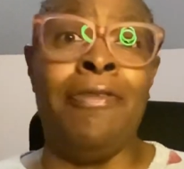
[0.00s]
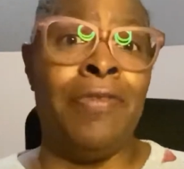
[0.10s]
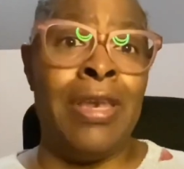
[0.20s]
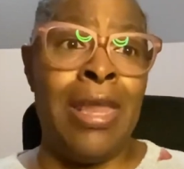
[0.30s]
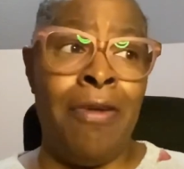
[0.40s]
have
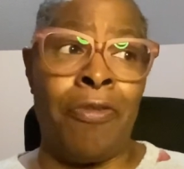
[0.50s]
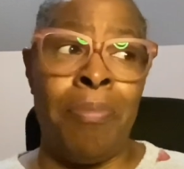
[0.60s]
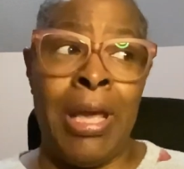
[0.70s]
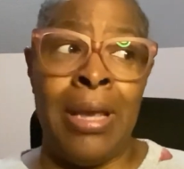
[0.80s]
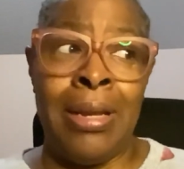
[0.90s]
never
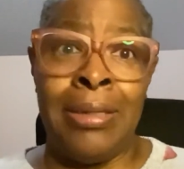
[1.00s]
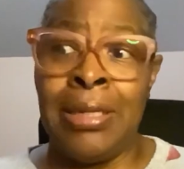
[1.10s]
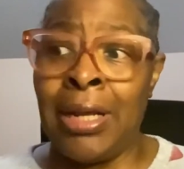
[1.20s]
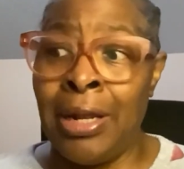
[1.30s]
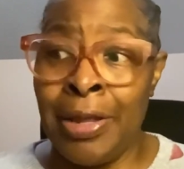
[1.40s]
made a
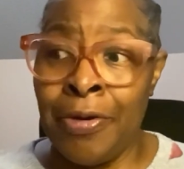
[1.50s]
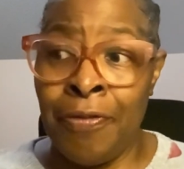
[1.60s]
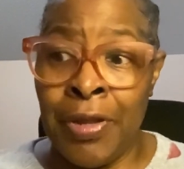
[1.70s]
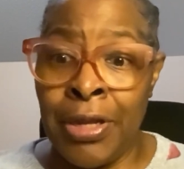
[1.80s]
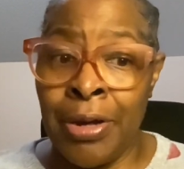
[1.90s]

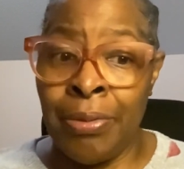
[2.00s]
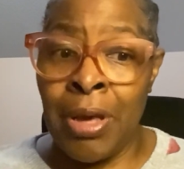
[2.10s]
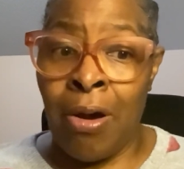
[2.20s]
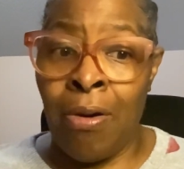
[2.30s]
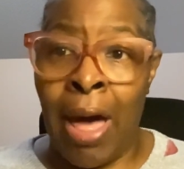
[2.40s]
declutter video,
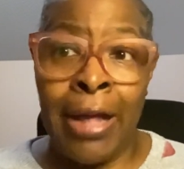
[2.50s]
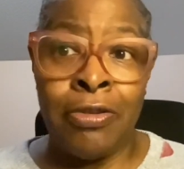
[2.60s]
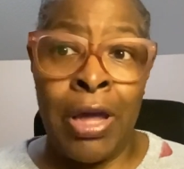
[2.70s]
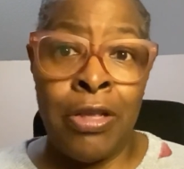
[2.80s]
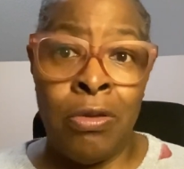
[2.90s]
y'all. I
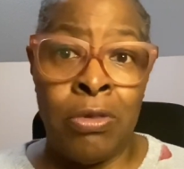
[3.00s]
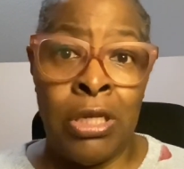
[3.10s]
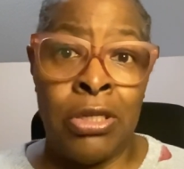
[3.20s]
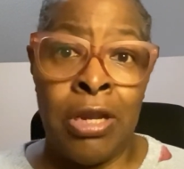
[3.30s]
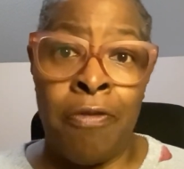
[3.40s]
try to use
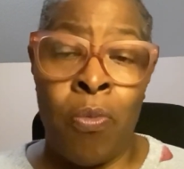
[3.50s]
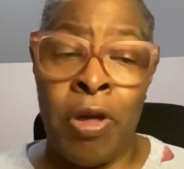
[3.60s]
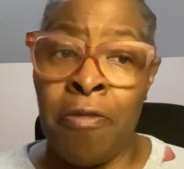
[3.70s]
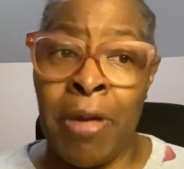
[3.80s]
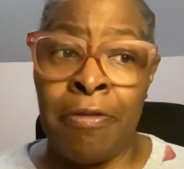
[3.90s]
each and every
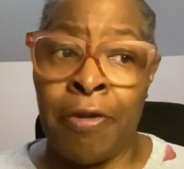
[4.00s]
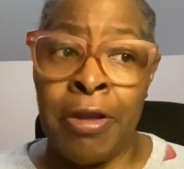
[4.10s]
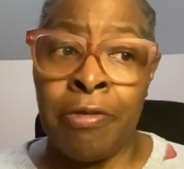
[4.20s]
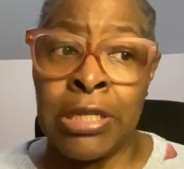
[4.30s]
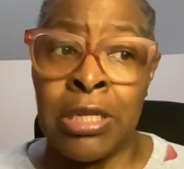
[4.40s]
one of my
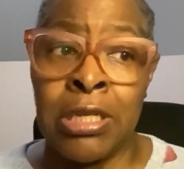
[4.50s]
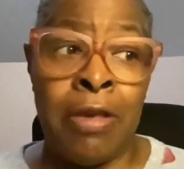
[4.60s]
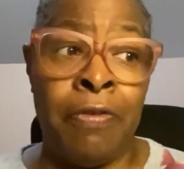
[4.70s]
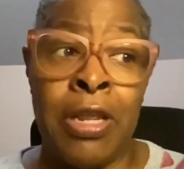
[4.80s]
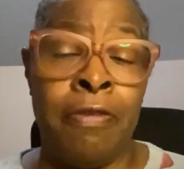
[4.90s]
fragrances,
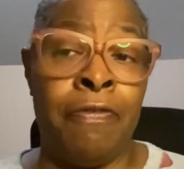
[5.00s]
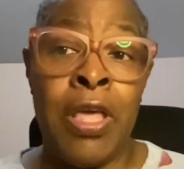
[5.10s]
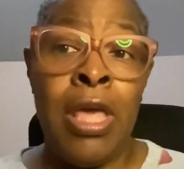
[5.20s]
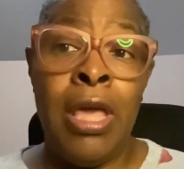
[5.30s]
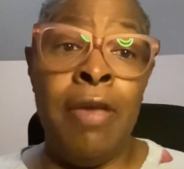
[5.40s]
even
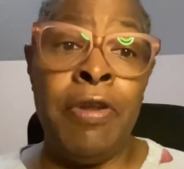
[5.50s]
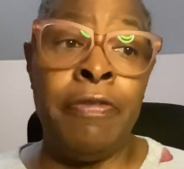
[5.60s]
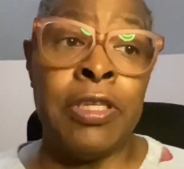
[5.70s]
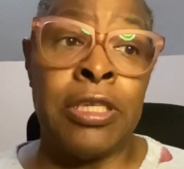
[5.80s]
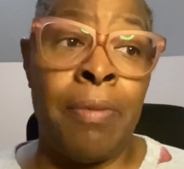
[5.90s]

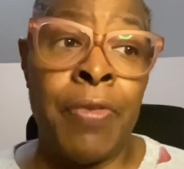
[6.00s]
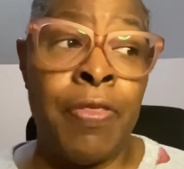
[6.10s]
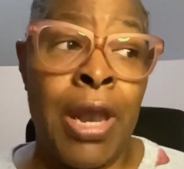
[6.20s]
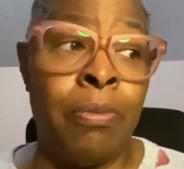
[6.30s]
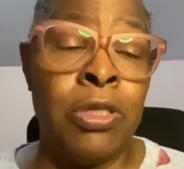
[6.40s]
if it's
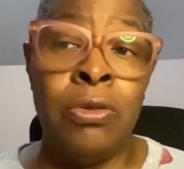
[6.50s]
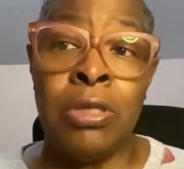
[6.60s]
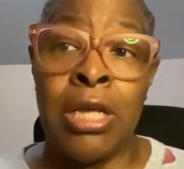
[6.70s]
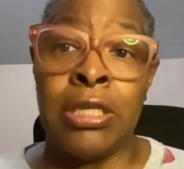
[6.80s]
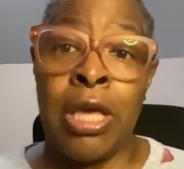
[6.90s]
something that I would
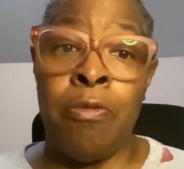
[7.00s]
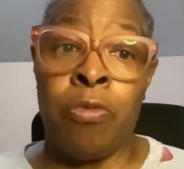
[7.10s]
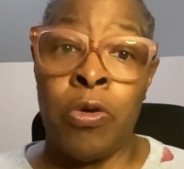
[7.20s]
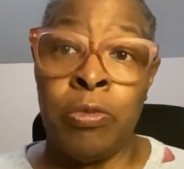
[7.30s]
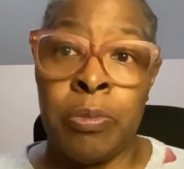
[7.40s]
use as a room